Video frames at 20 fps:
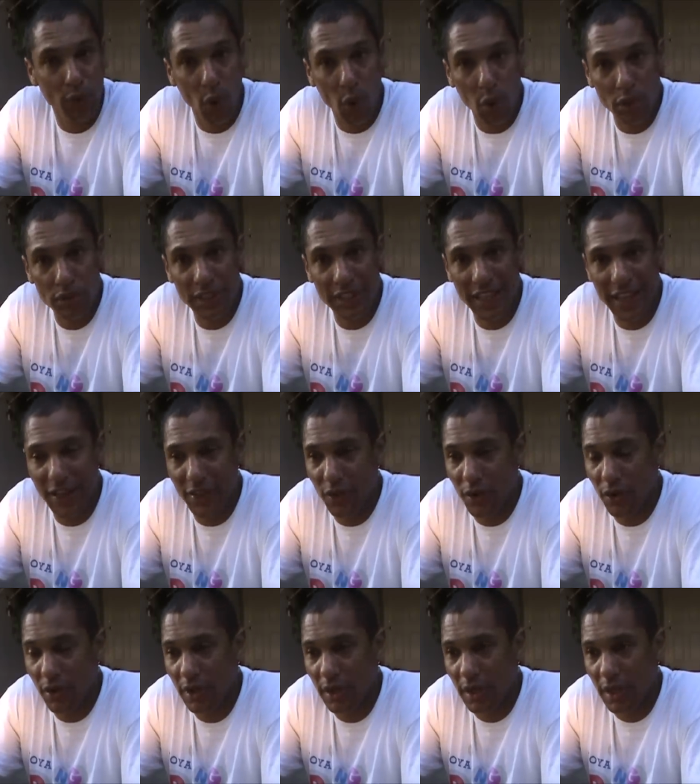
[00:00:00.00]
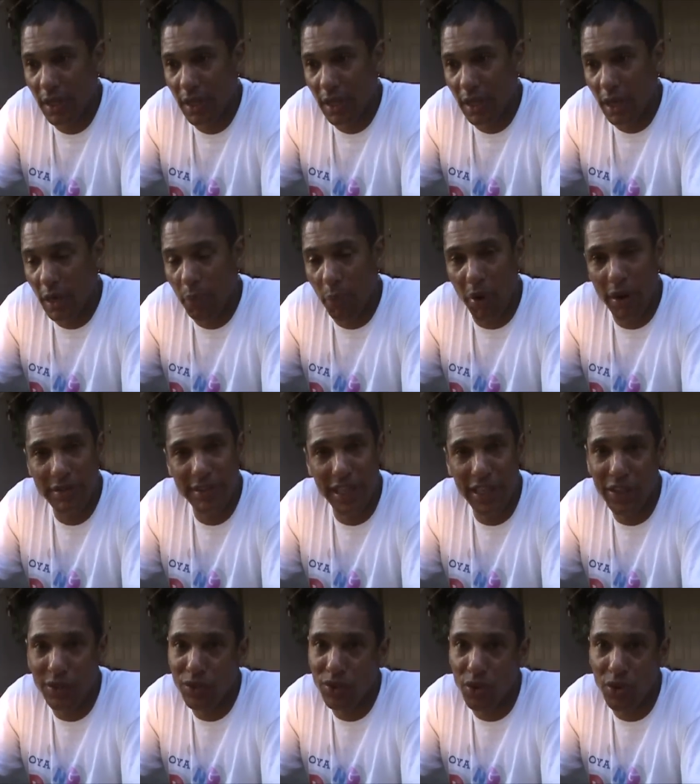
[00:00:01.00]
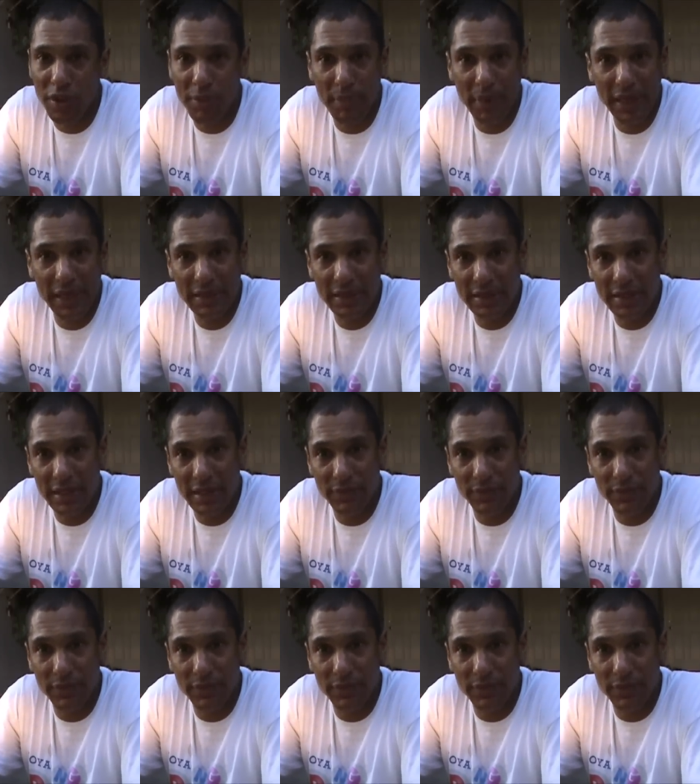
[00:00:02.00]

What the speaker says: Altogether, it'll probably take you 30 minutes